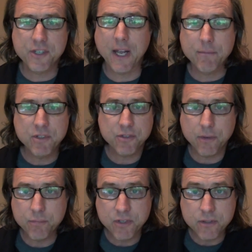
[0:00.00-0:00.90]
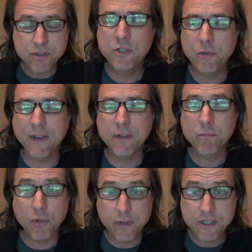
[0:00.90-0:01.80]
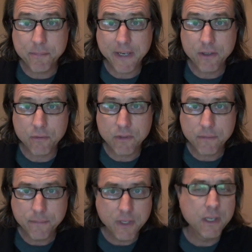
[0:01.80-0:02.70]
job descriptions? Do you have an employee's manual?